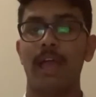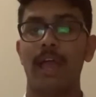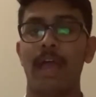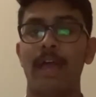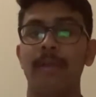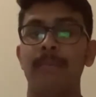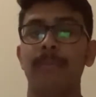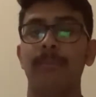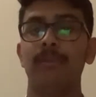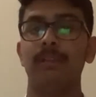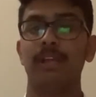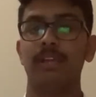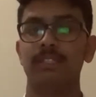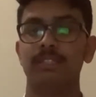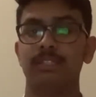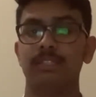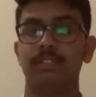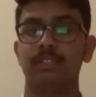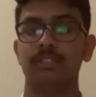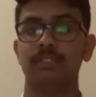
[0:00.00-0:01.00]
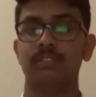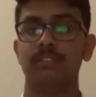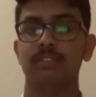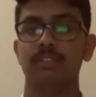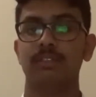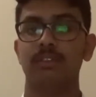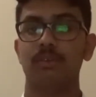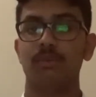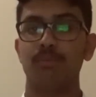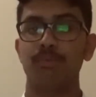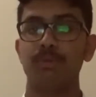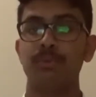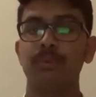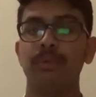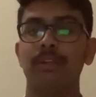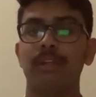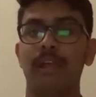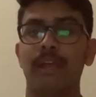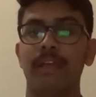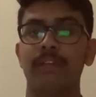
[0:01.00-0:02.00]
and blessings, we
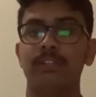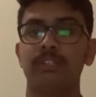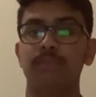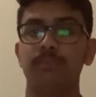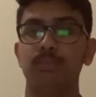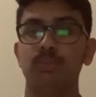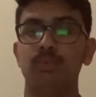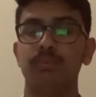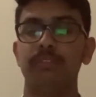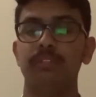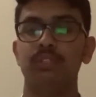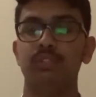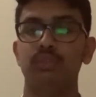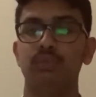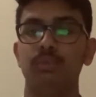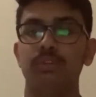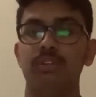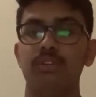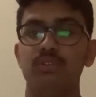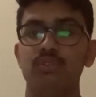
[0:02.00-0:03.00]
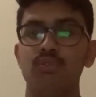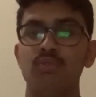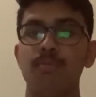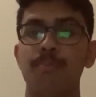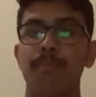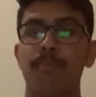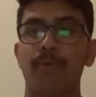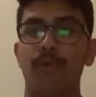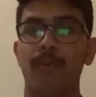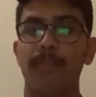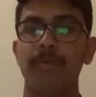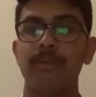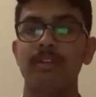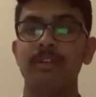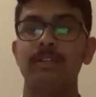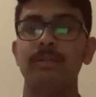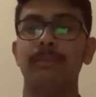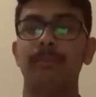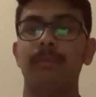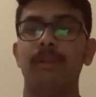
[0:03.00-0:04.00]
would like to move into a new
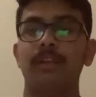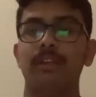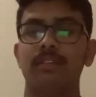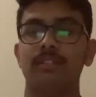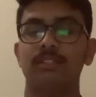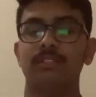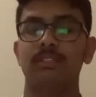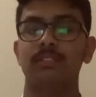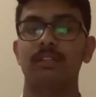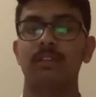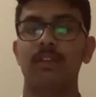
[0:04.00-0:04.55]
permanent place